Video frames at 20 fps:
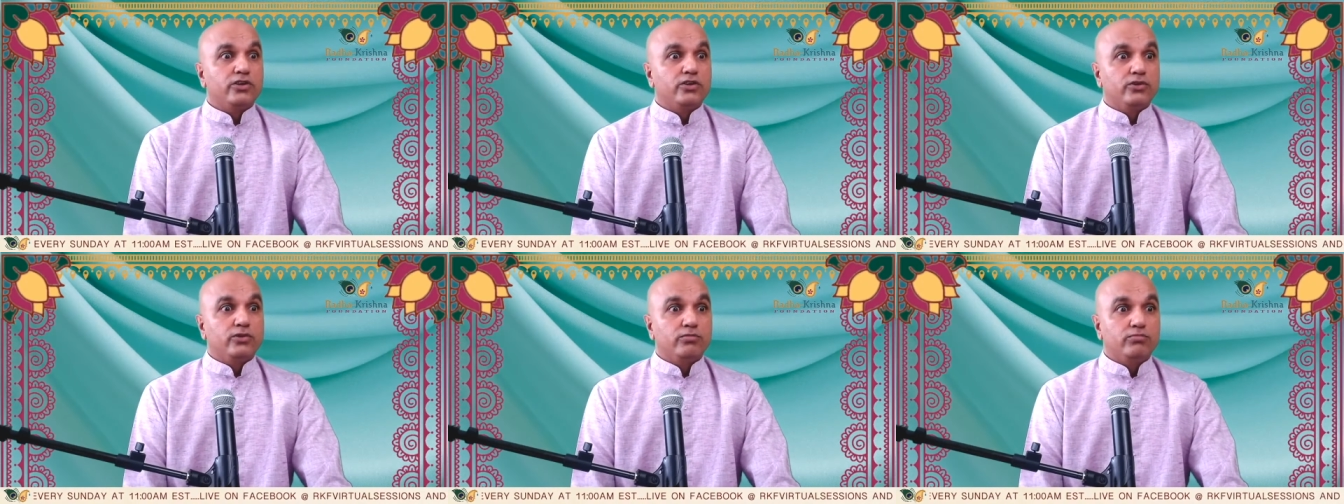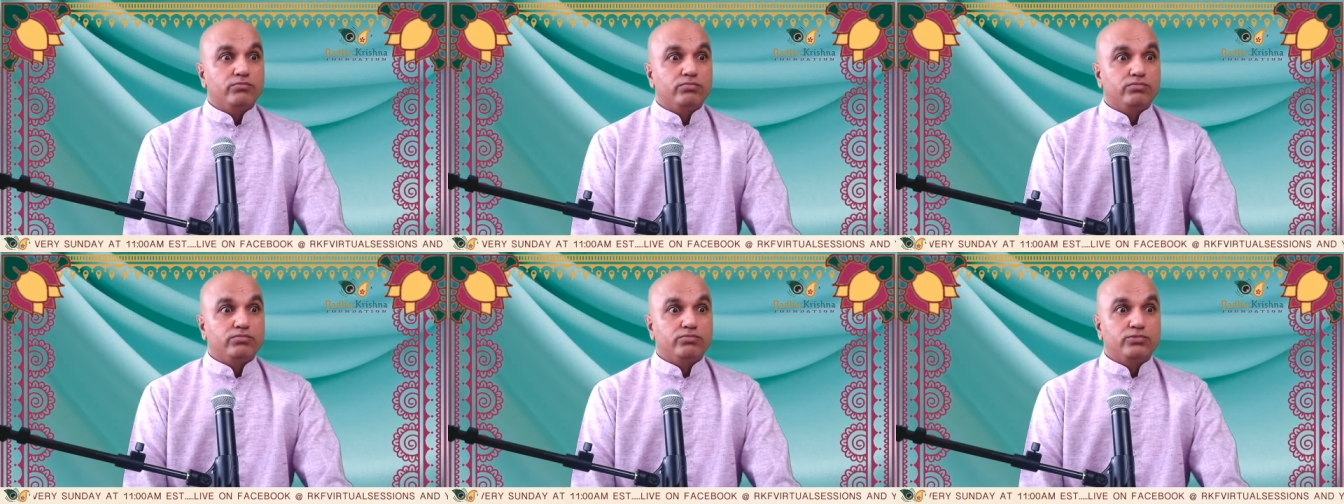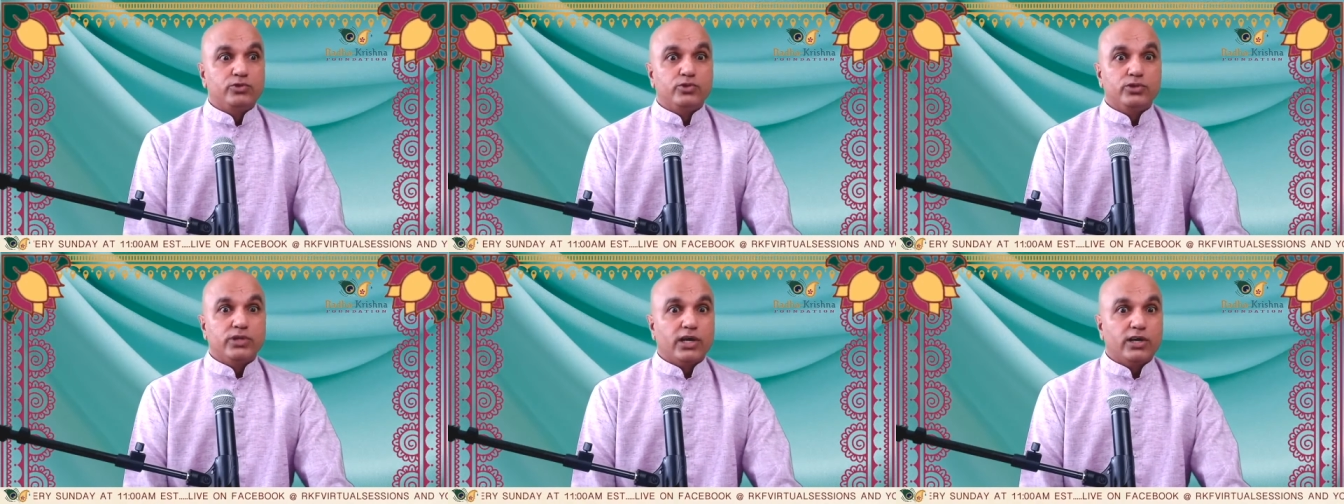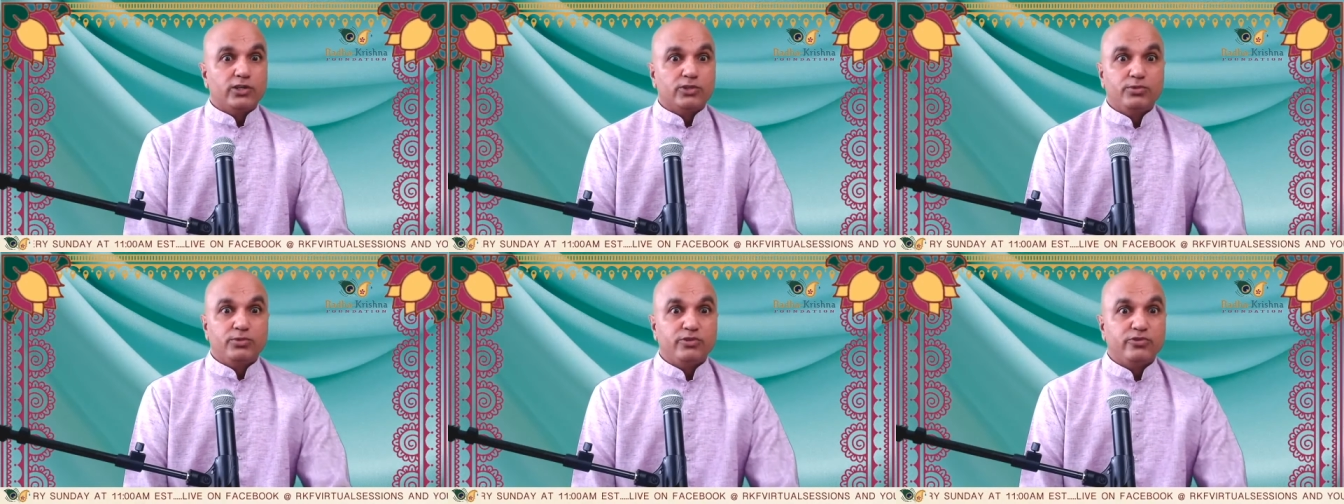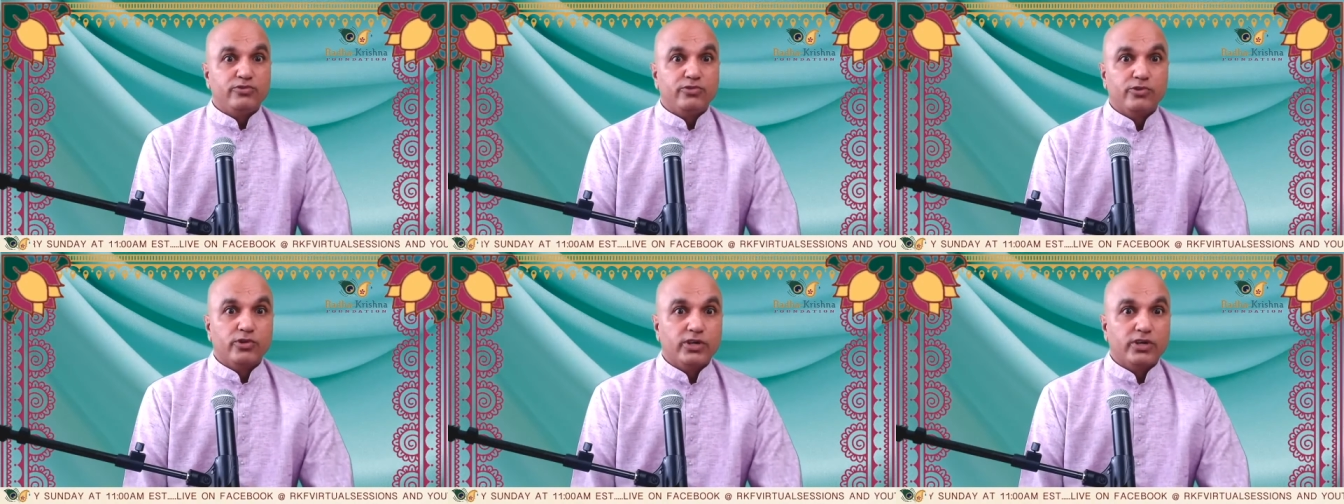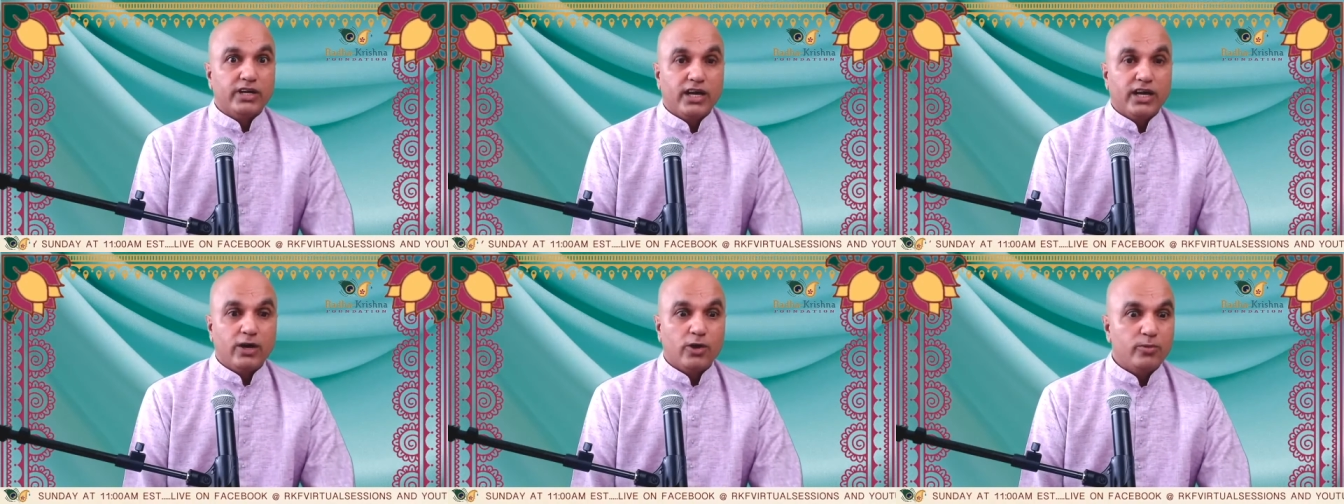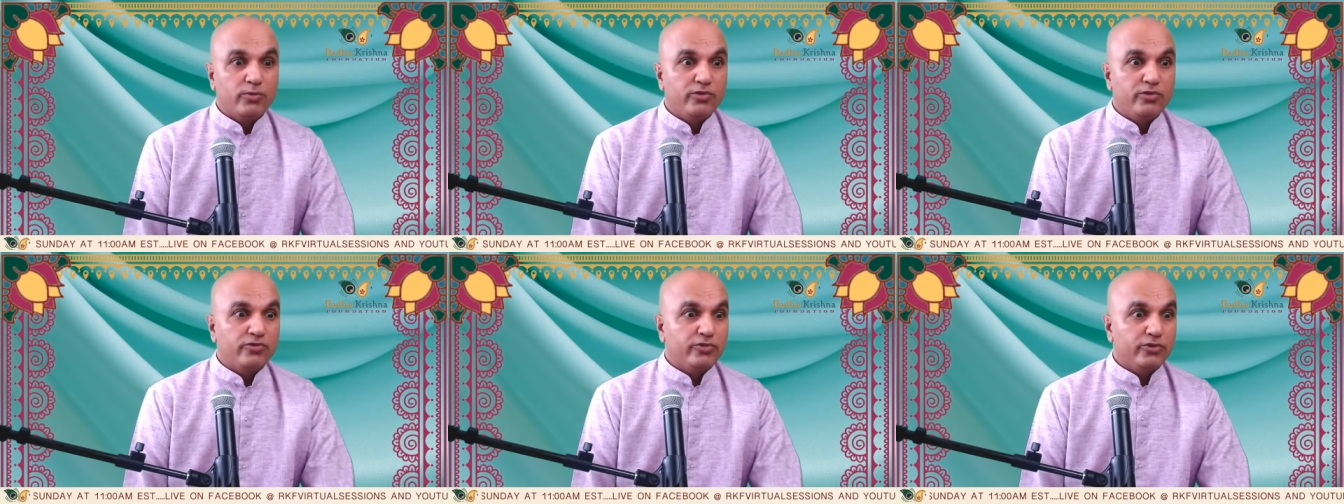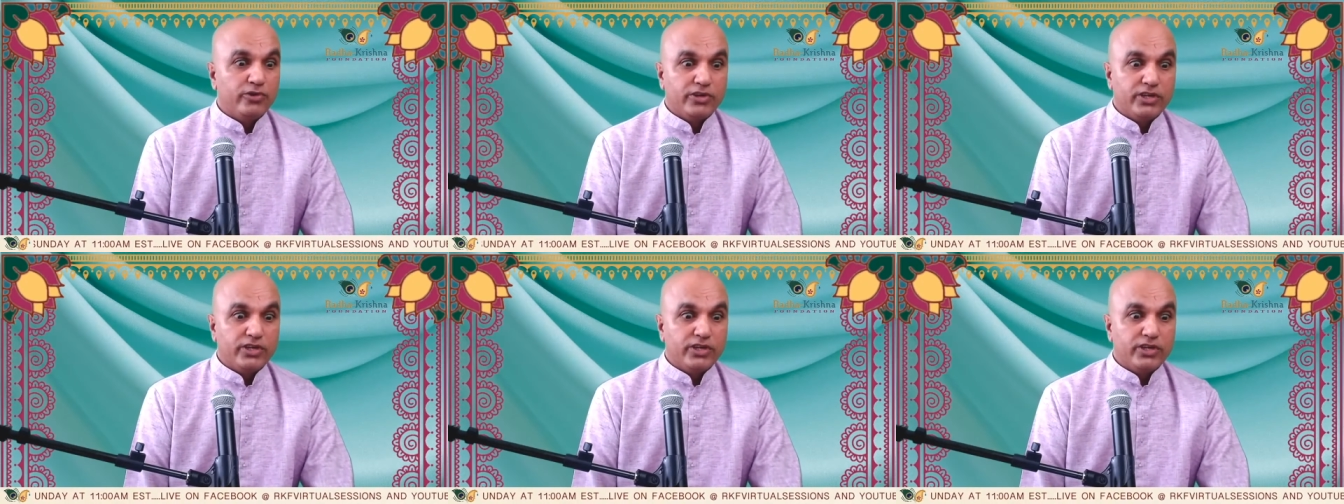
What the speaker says: you know, 2 hours before, an hour